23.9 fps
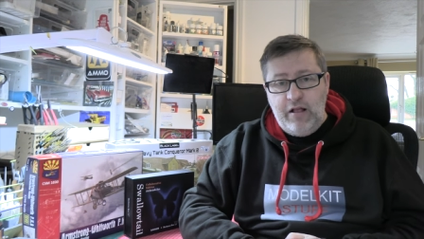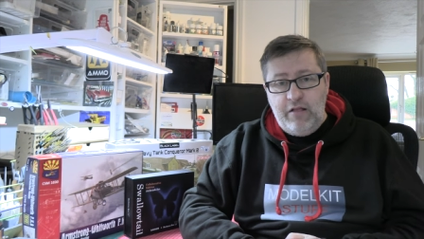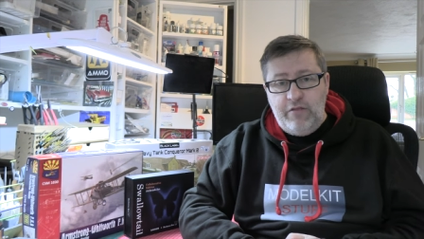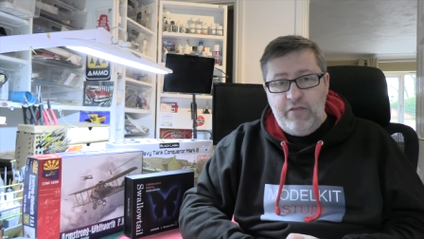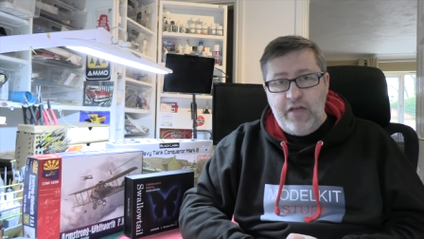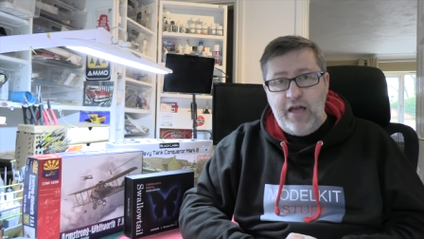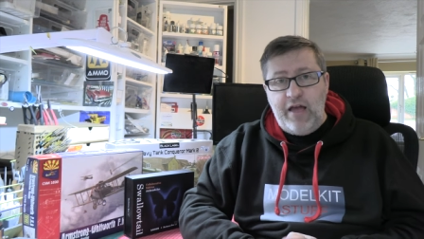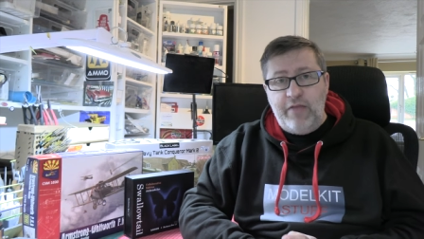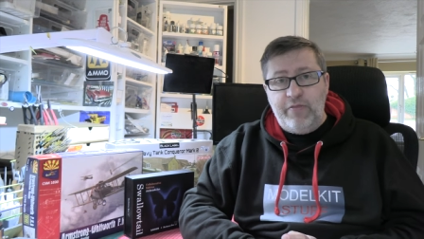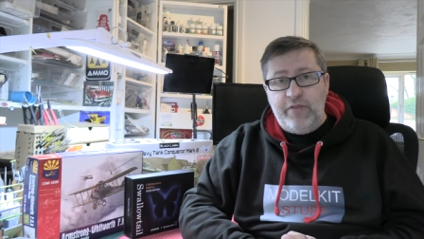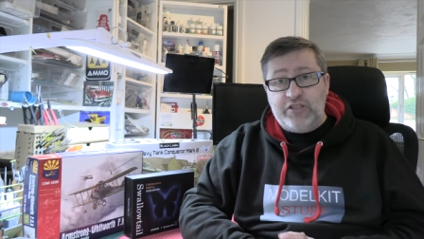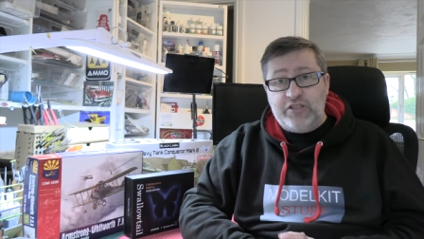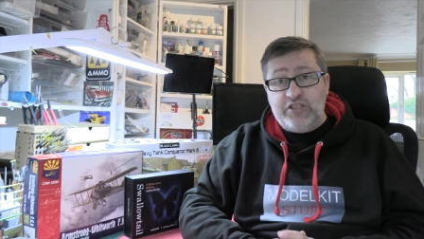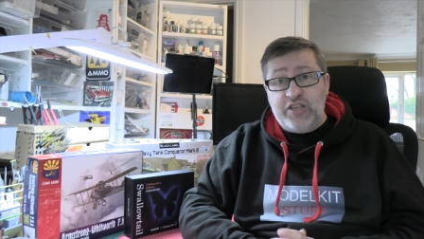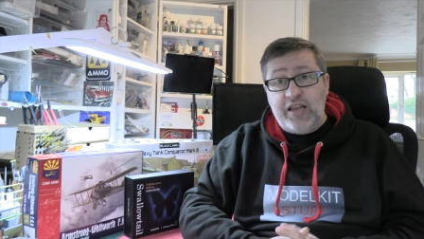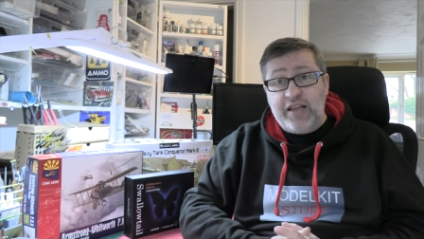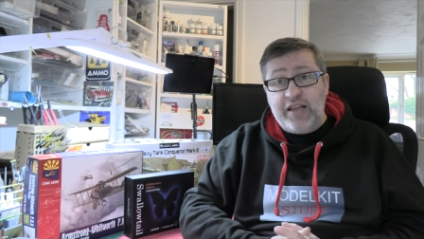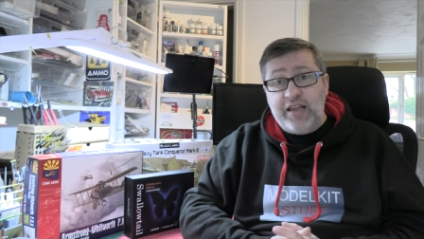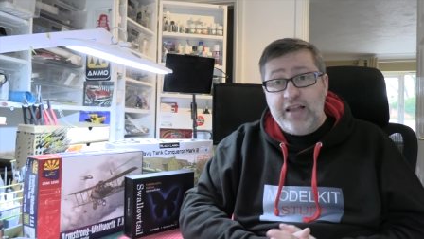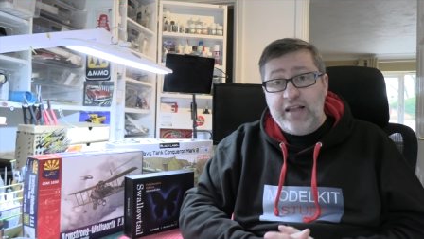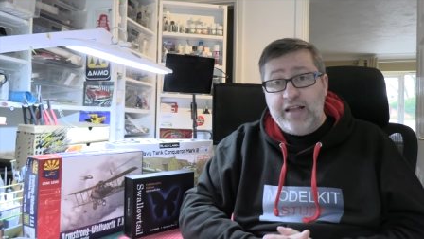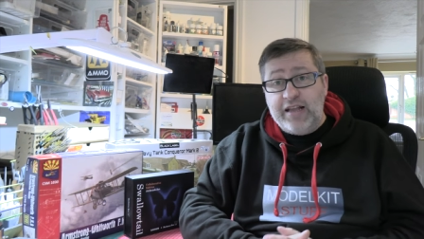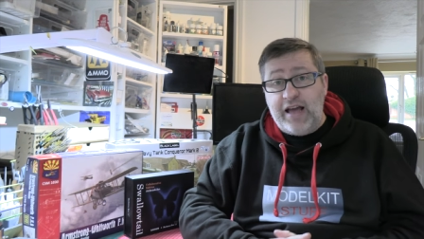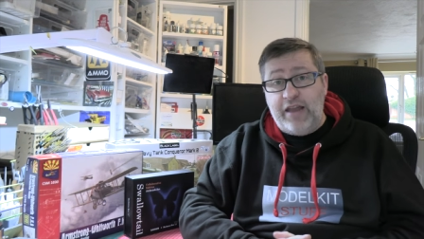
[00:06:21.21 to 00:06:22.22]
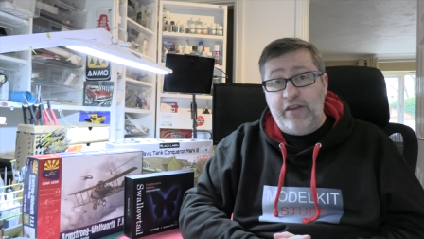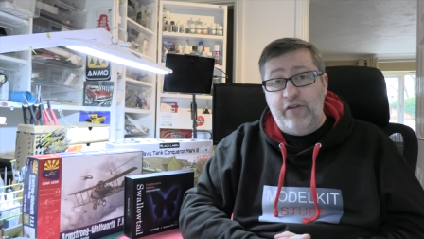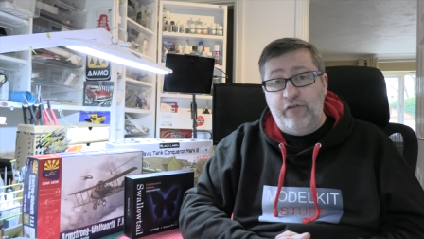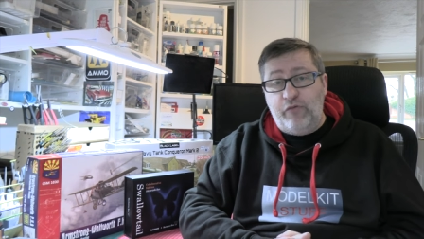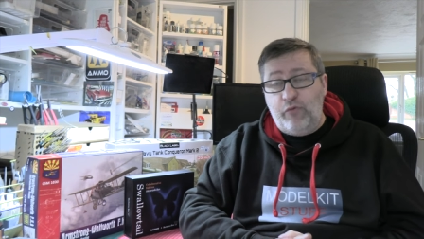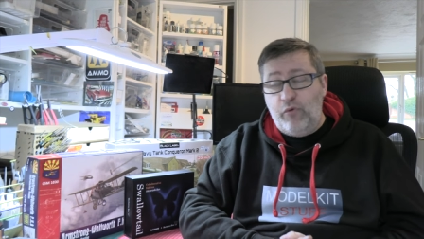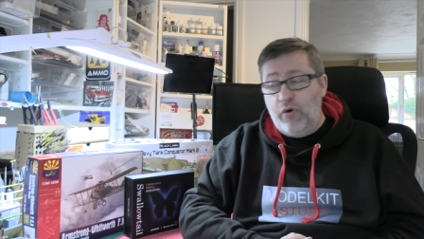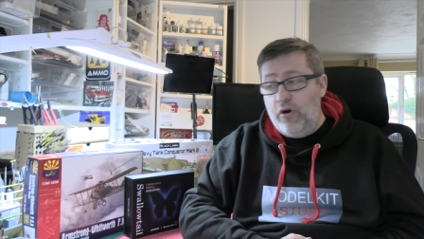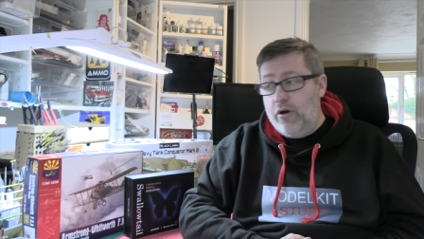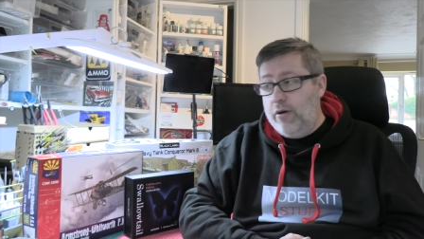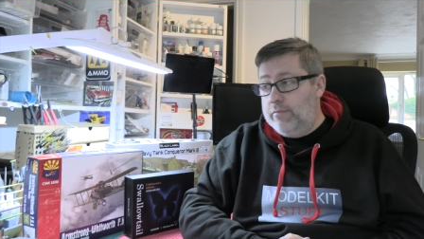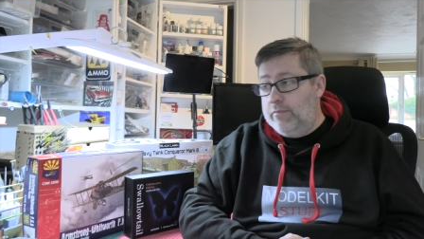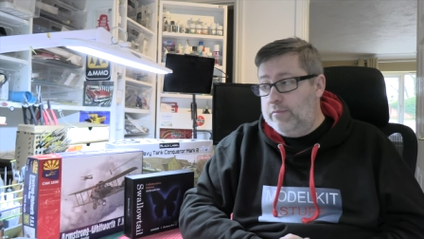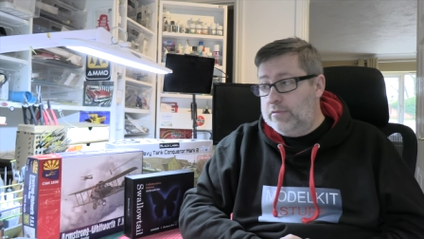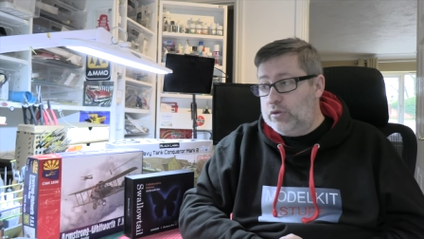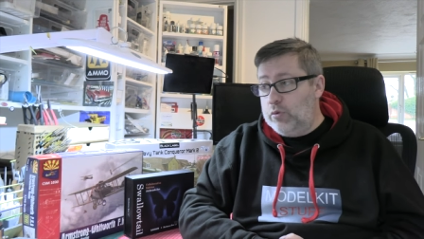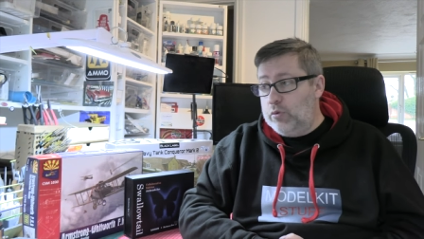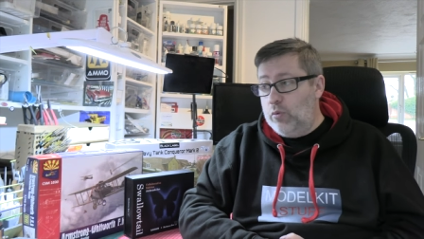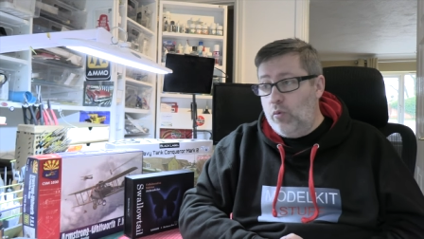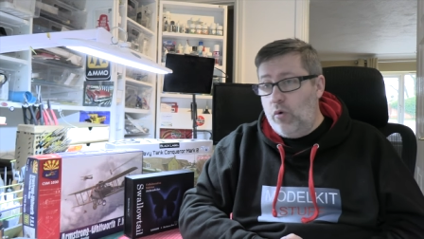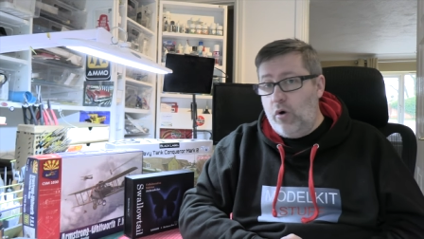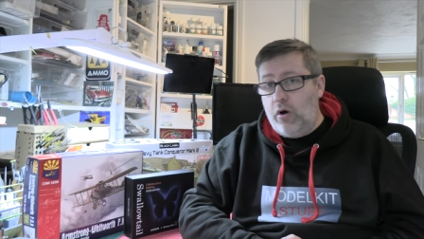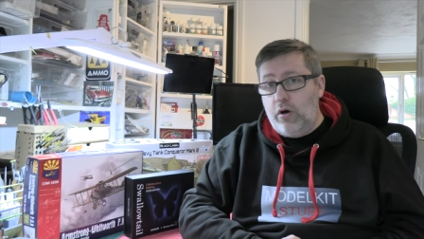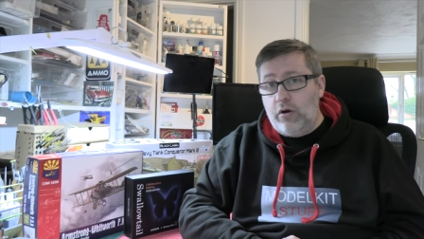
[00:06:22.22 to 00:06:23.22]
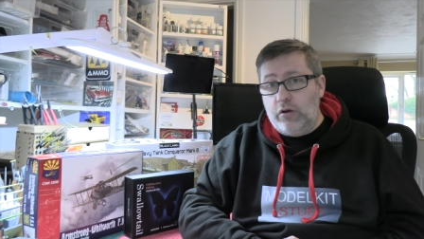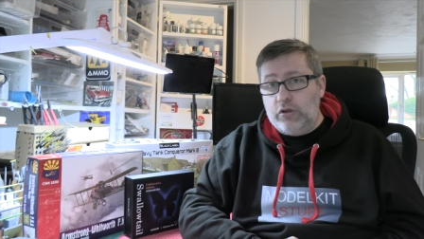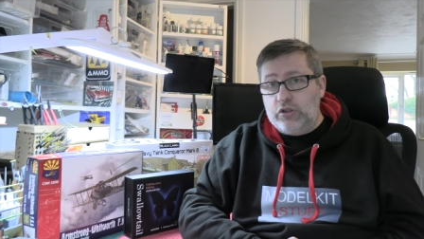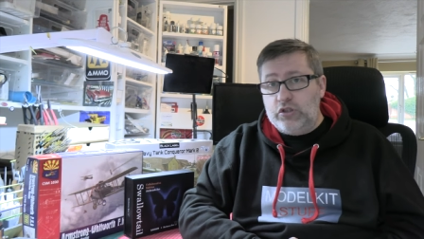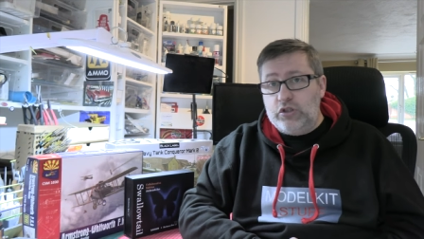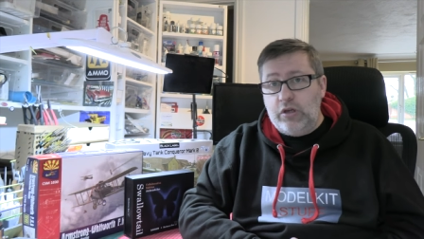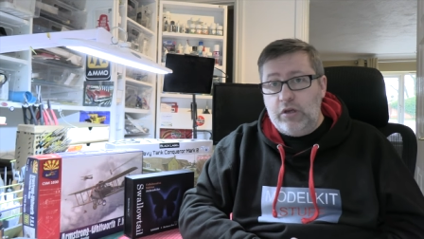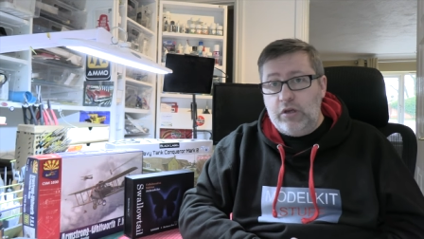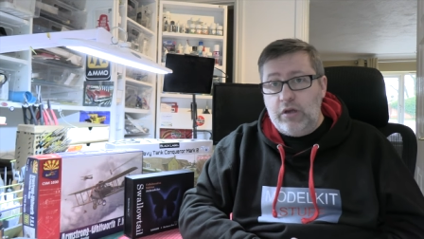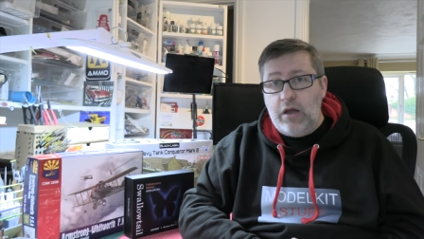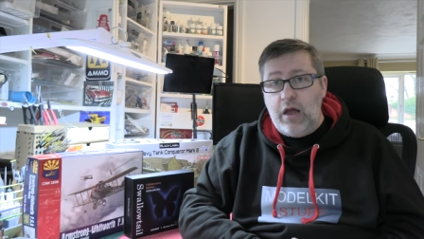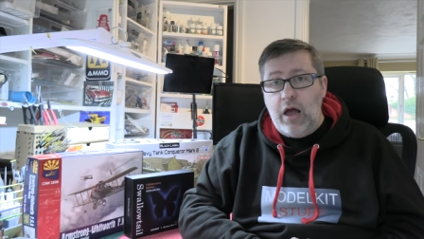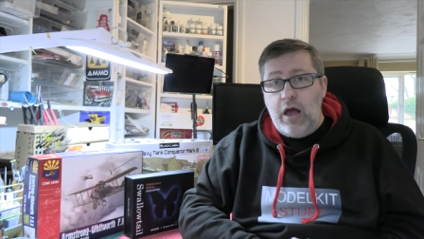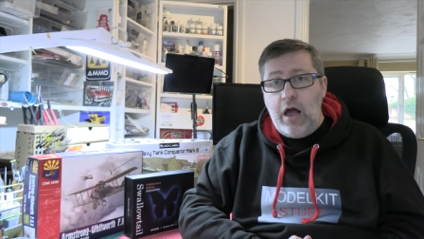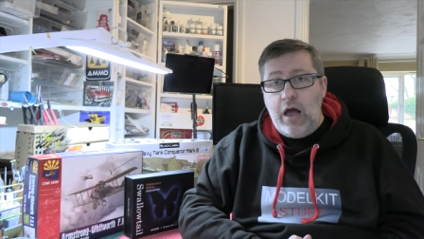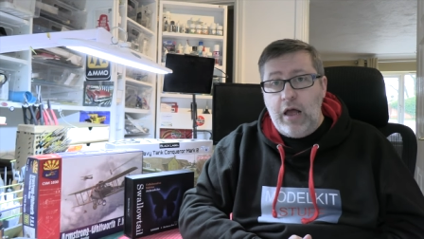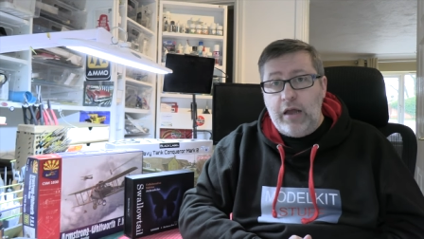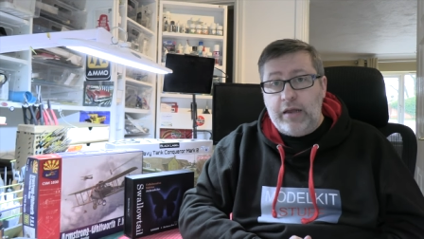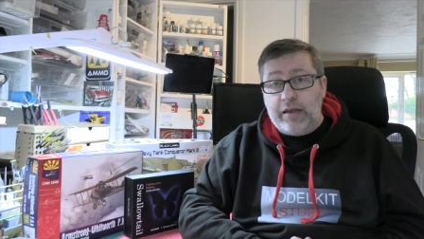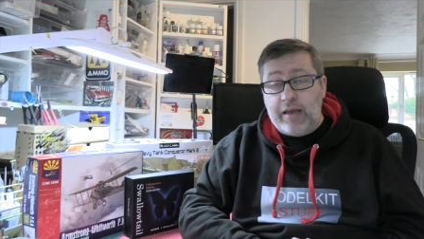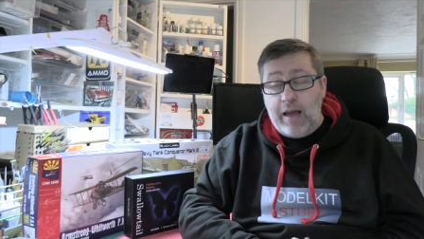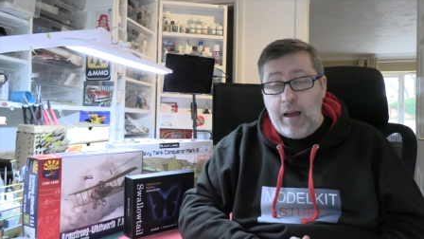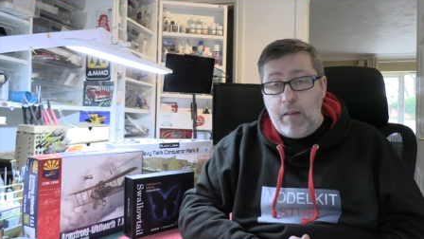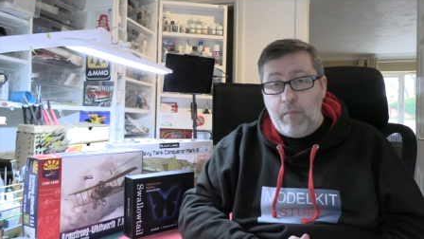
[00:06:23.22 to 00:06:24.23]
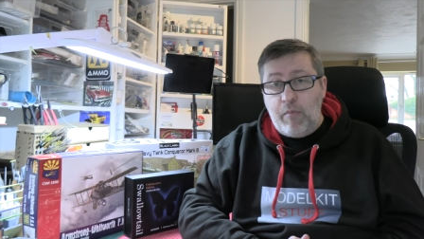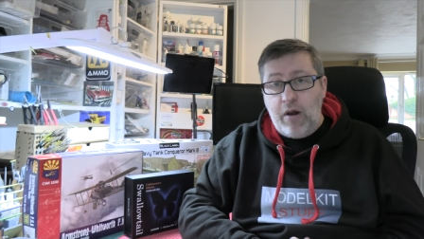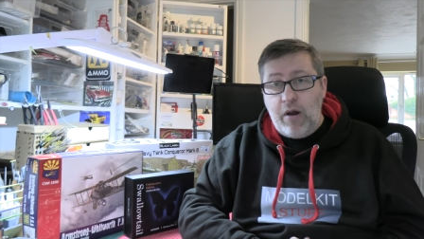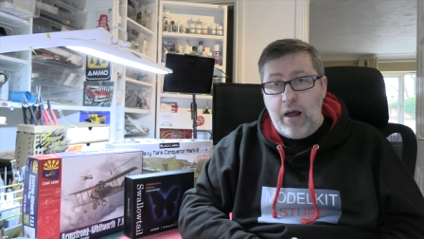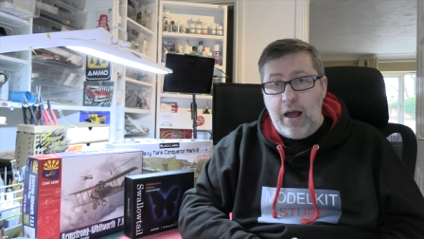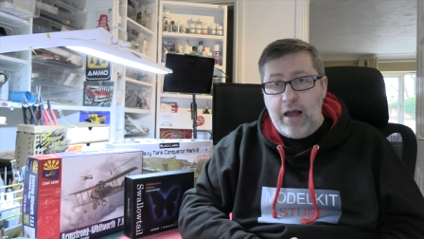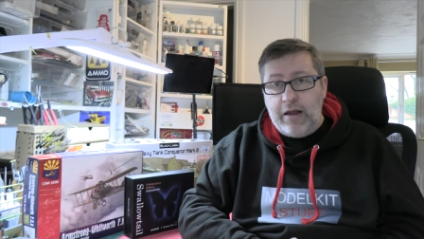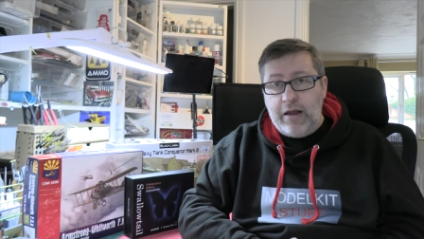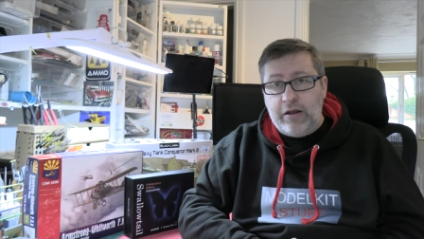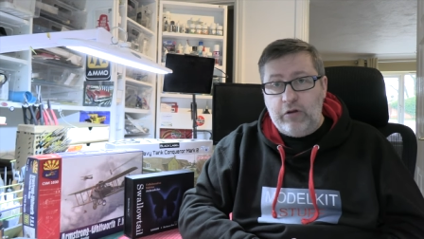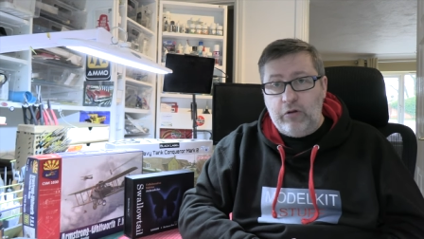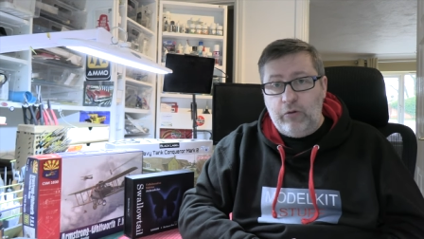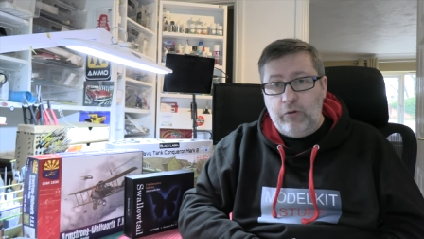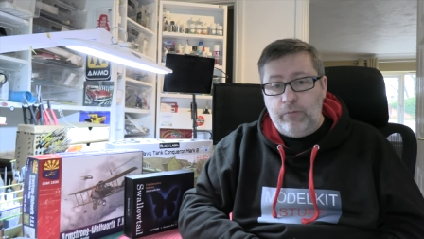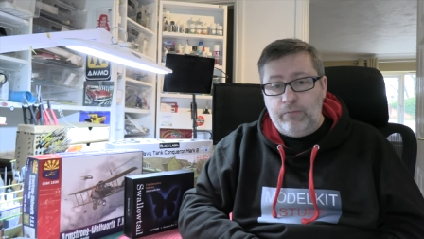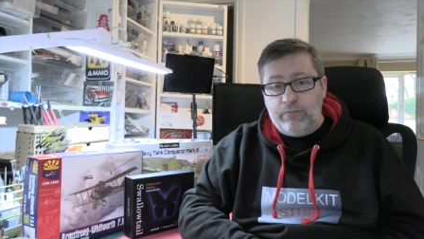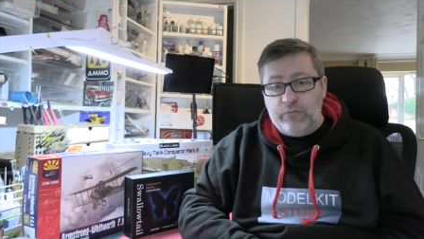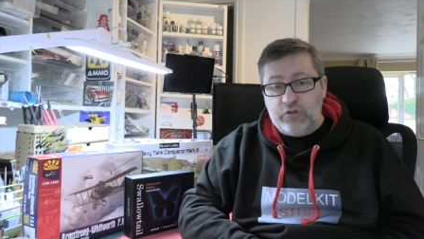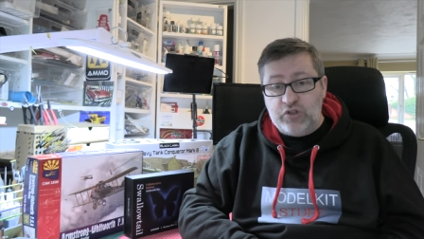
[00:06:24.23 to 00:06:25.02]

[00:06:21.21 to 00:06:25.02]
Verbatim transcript: then the second can of worms was uh, camera angle.